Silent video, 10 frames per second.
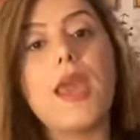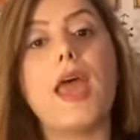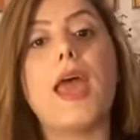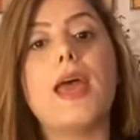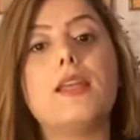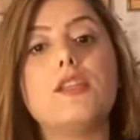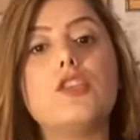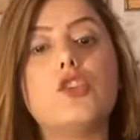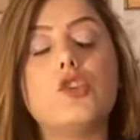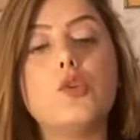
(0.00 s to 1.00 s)
and
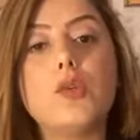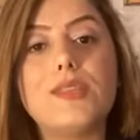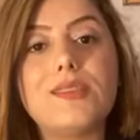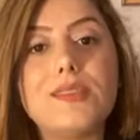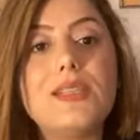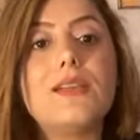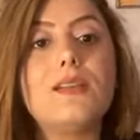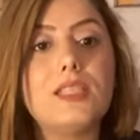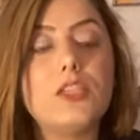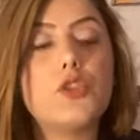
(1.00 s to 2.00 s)
you will still
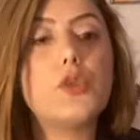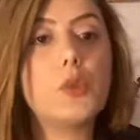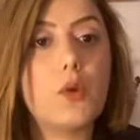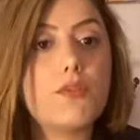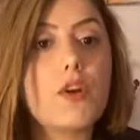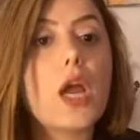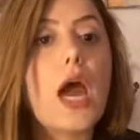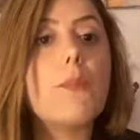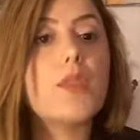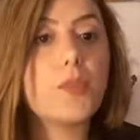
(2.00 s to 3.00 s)
need to
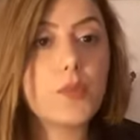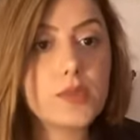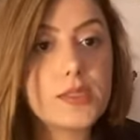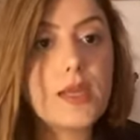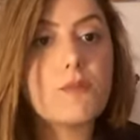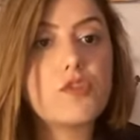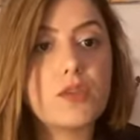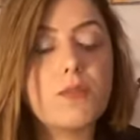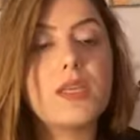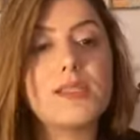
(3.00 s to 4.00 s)
overcome the
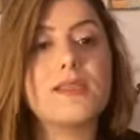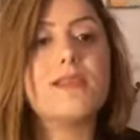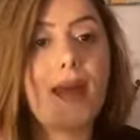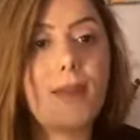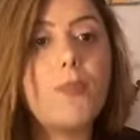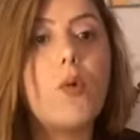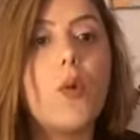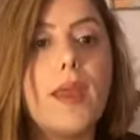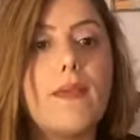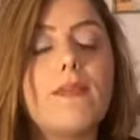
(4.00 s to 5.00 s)
presumption, because at that
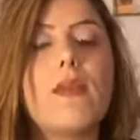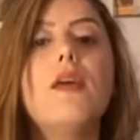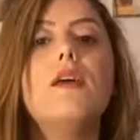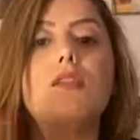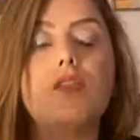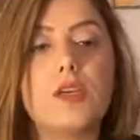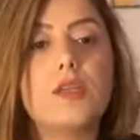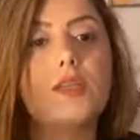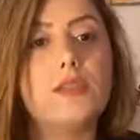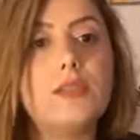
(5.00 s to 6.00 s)
point there
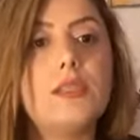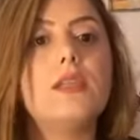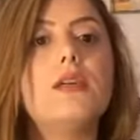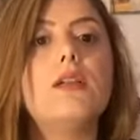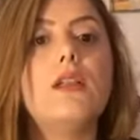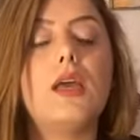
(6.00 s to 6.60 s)
still